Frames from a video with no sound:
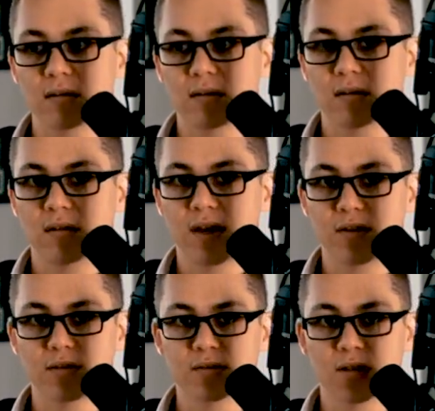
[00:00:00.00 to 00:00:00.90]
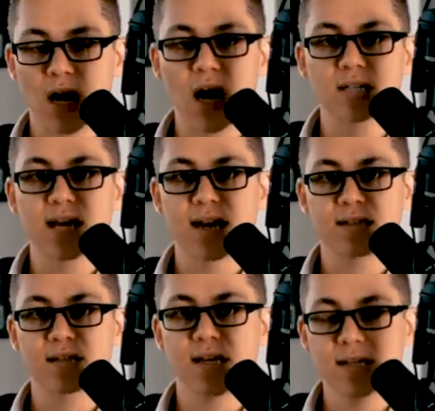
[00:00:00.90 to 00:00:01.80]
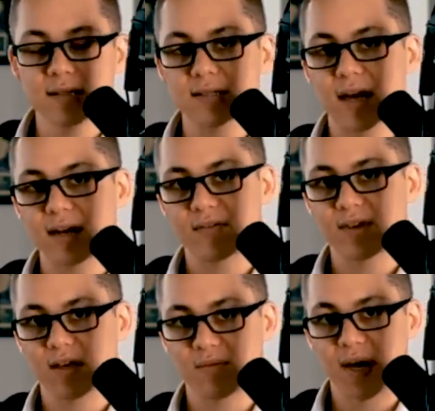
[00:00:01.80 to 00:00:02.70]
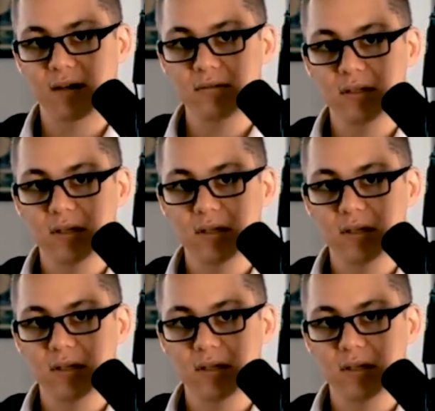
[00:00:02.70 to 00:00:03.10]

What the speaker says: the content is inside of the email.